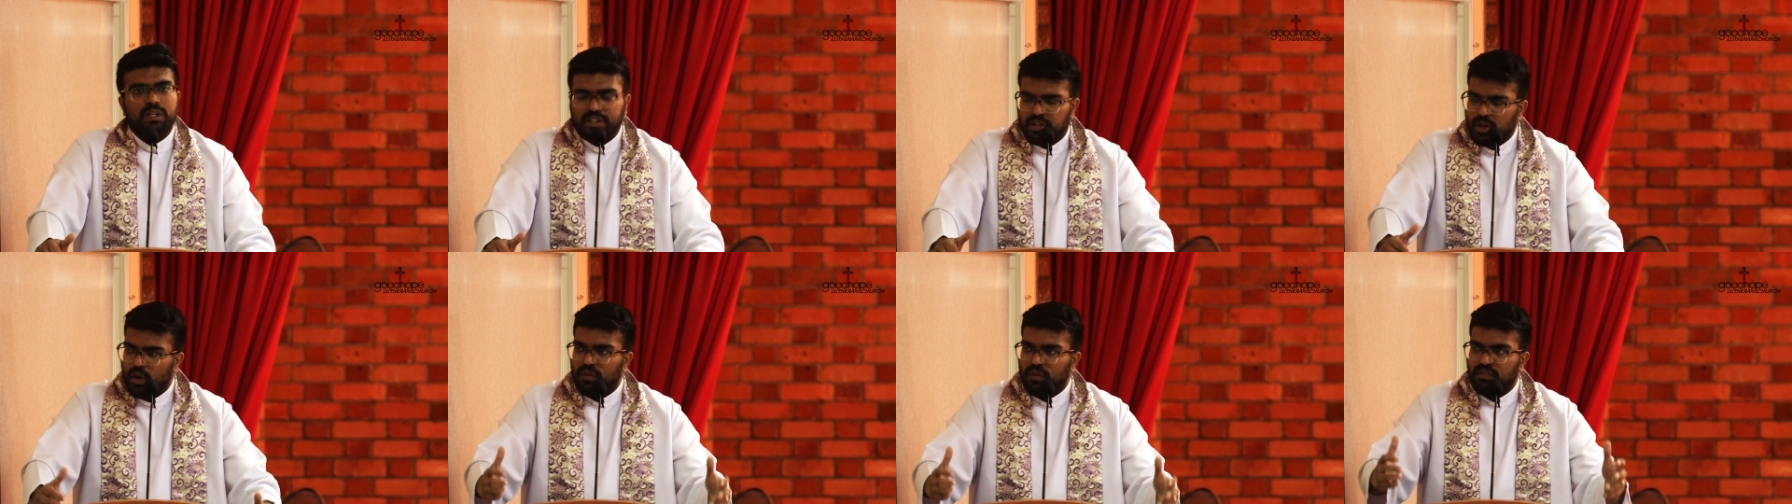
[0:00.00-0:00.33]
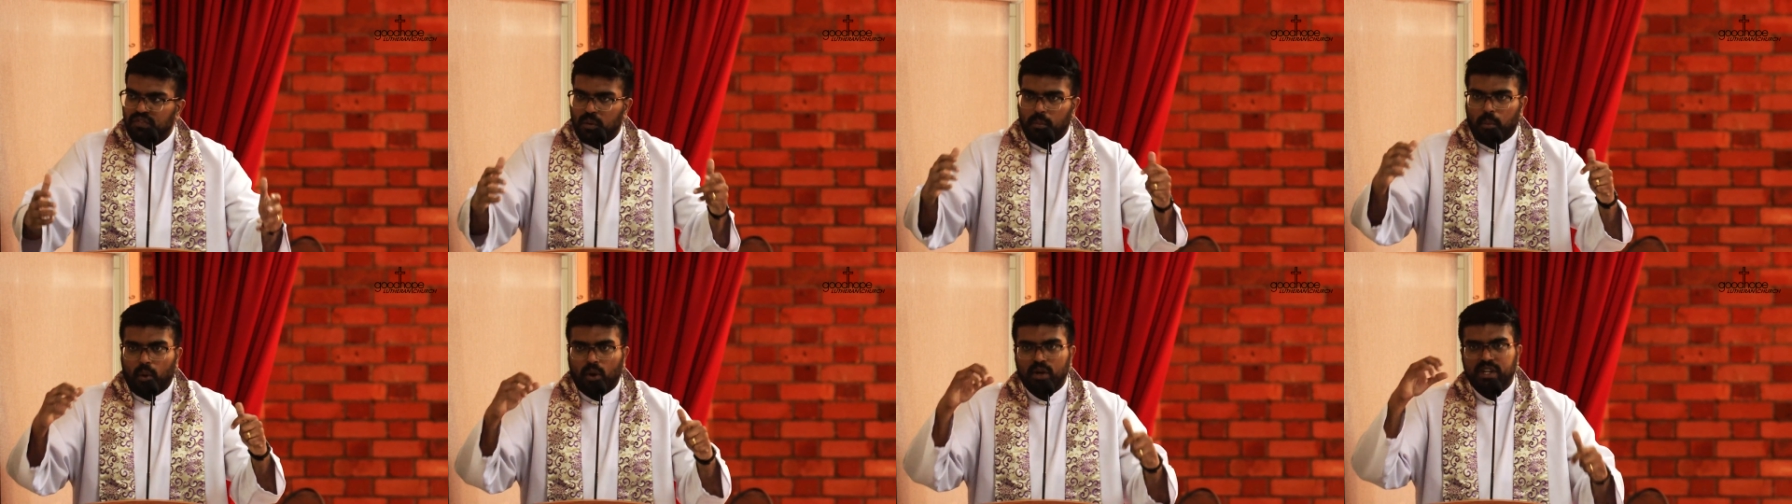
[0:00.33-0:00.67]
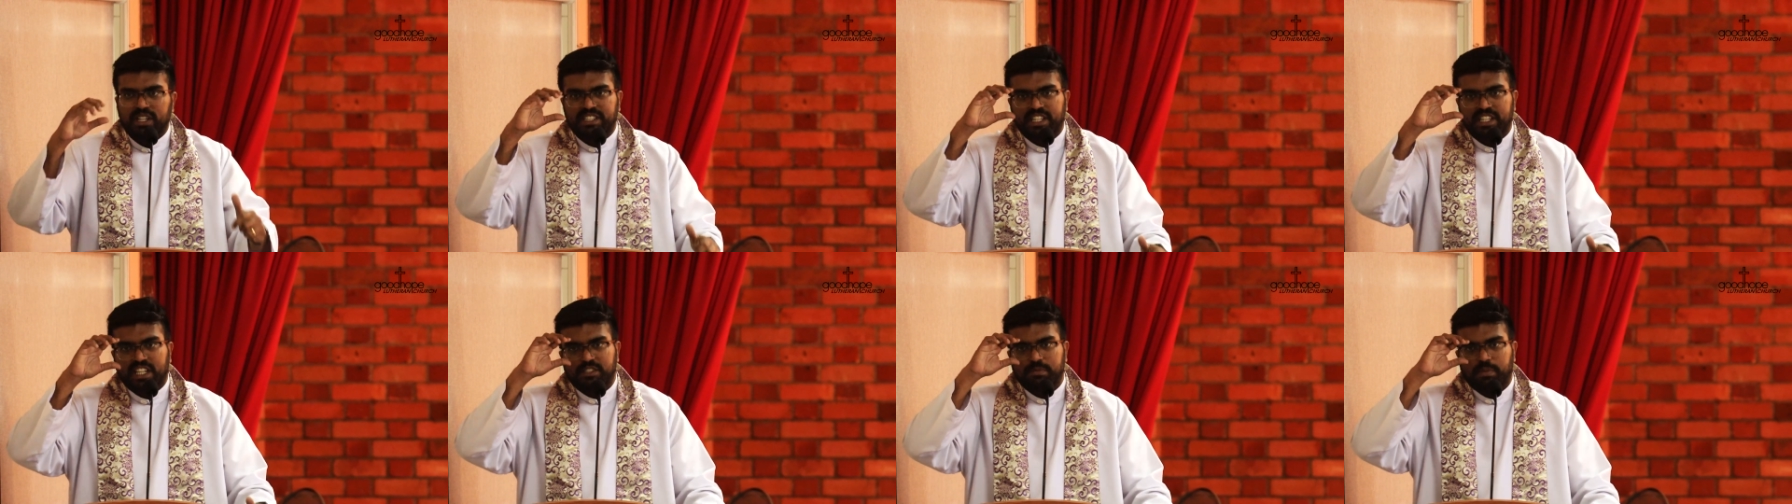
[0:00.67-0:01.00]
draw from all
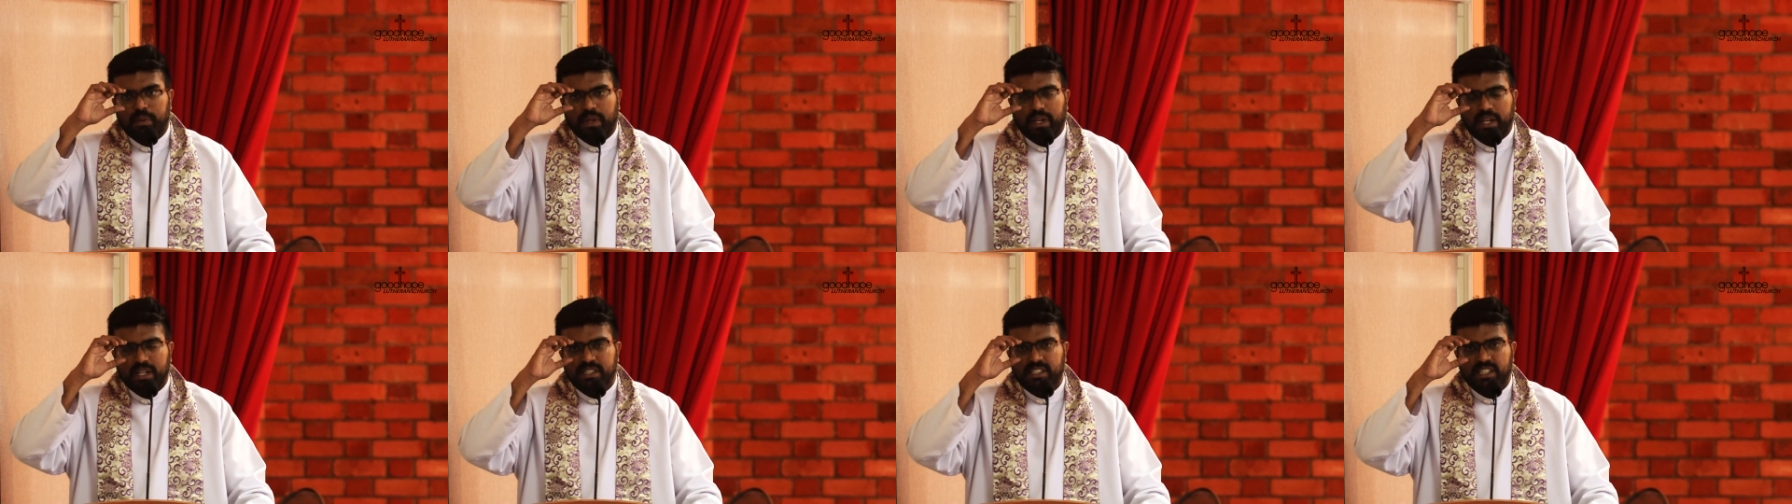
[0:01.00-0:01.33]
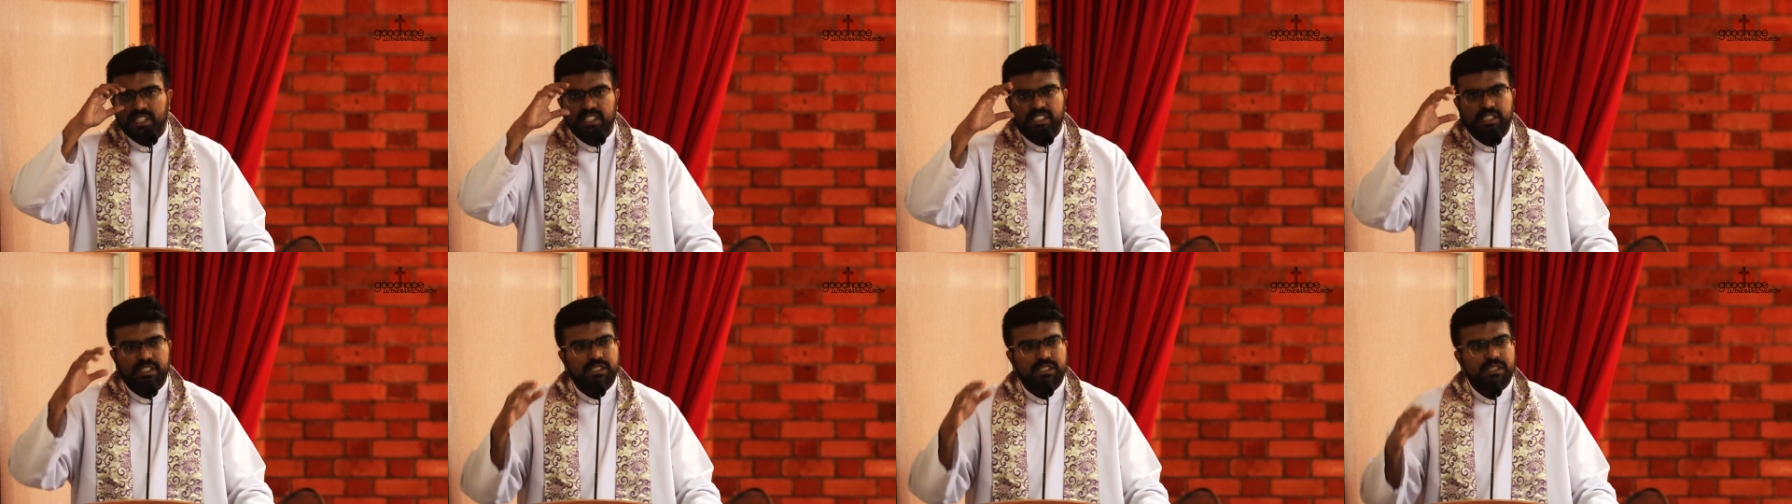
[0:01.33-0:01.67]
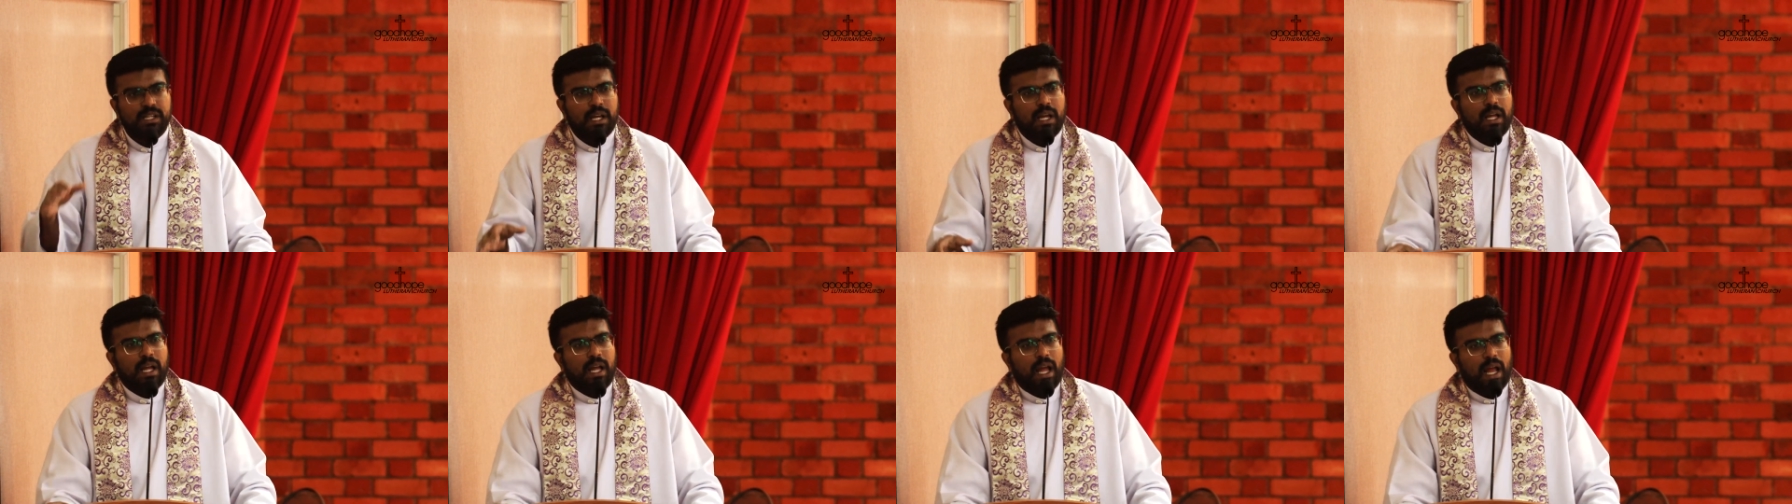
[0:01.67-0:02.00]
these experiences
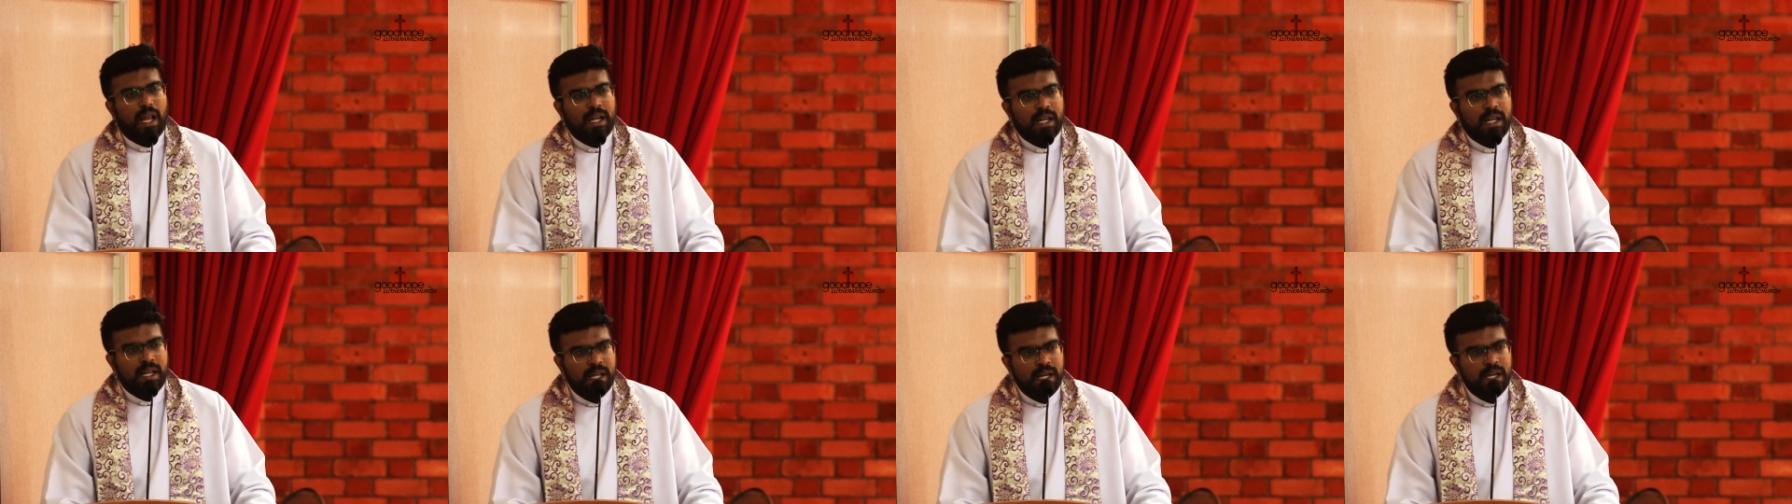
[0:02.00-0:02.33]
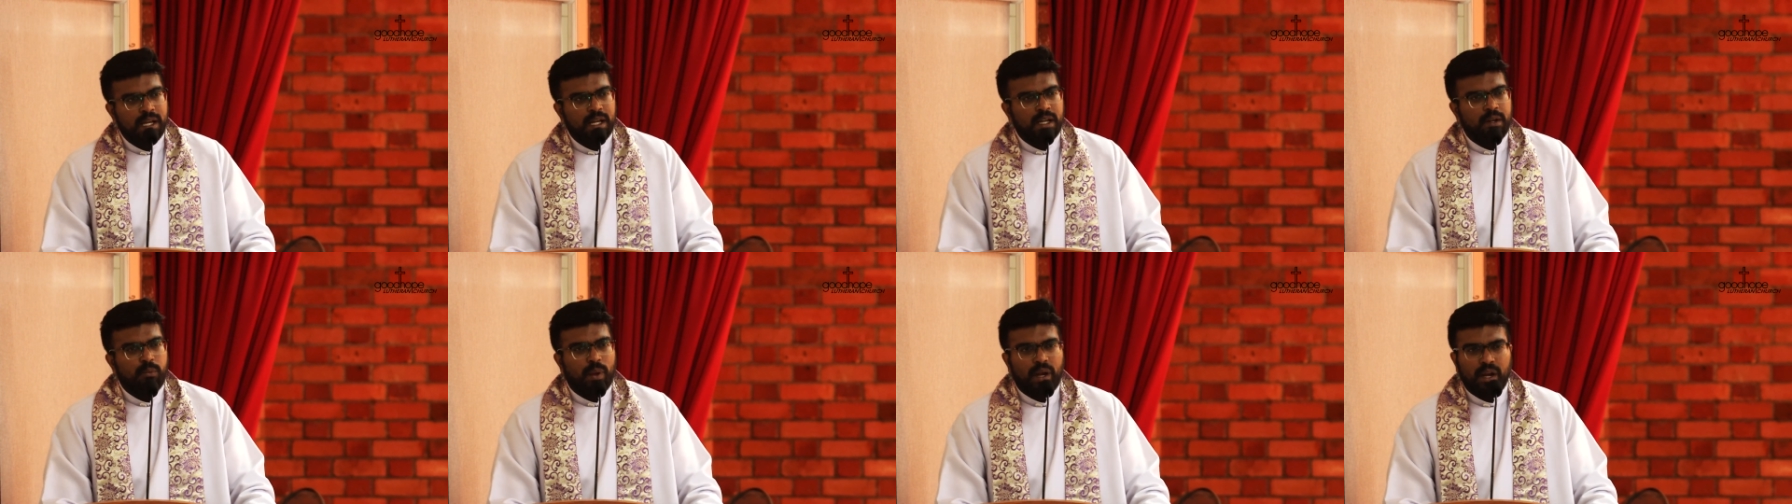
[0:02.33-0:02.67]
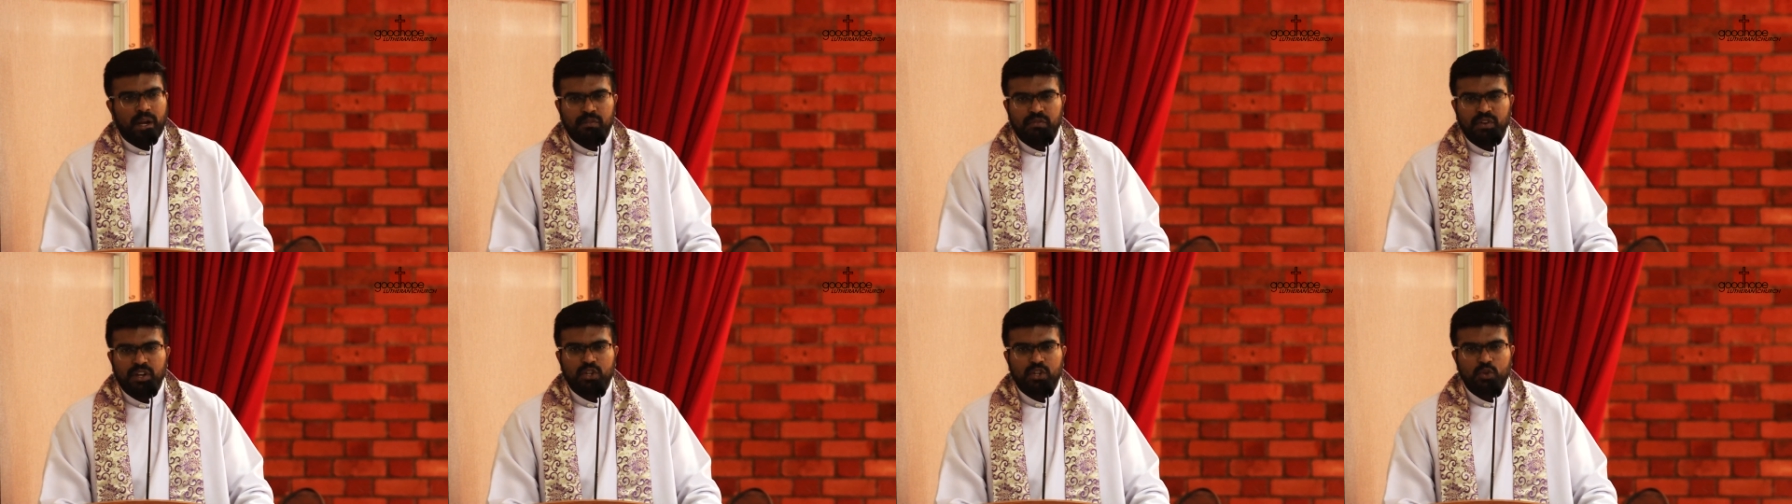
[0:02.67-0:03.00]
and learn
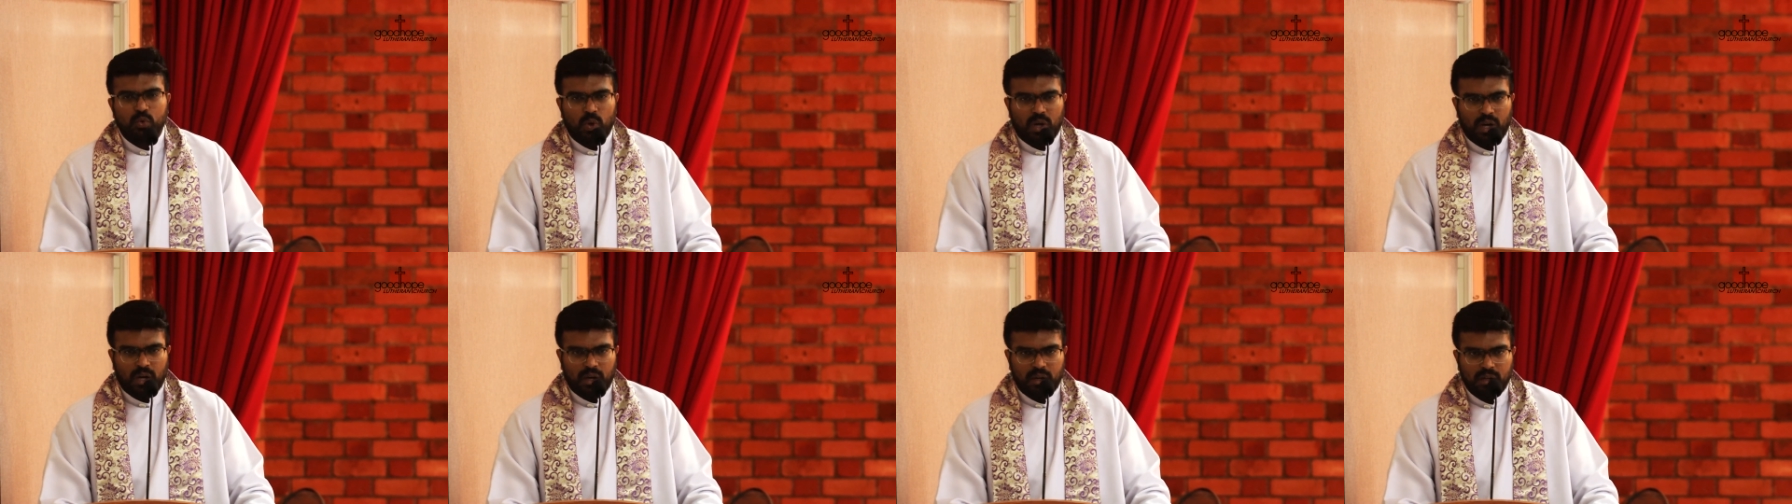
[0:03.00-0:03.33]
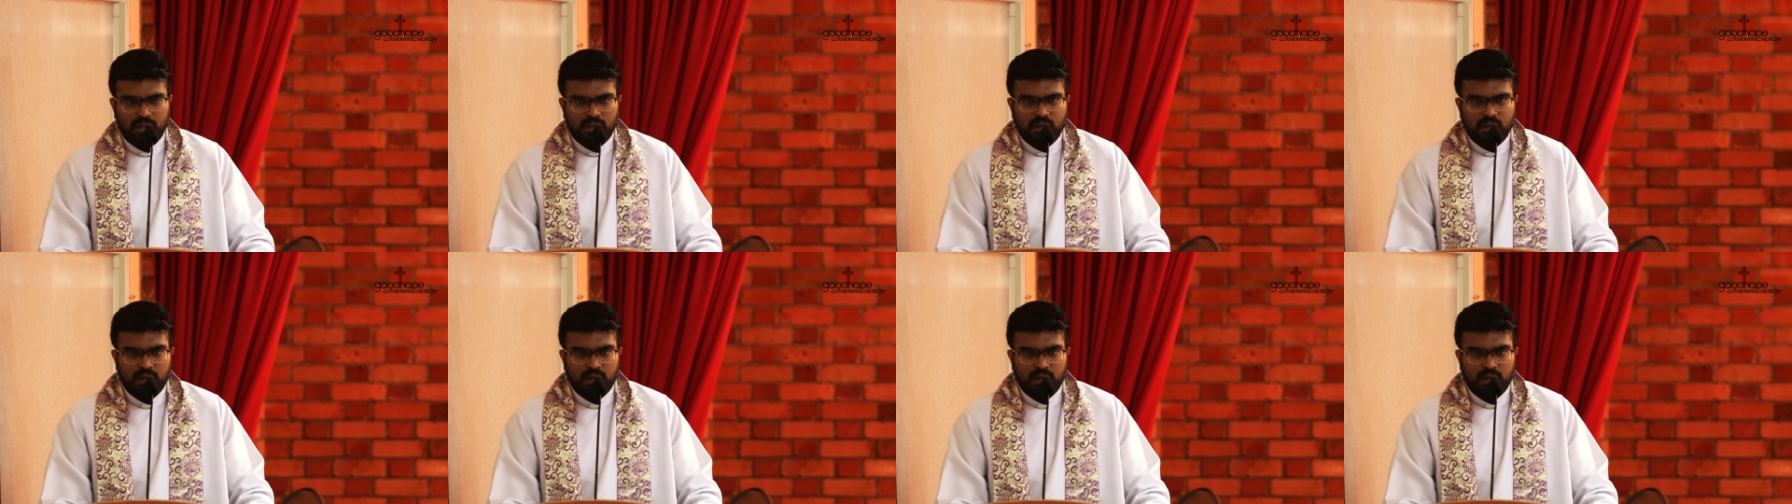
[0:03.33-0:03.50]
wherever you are,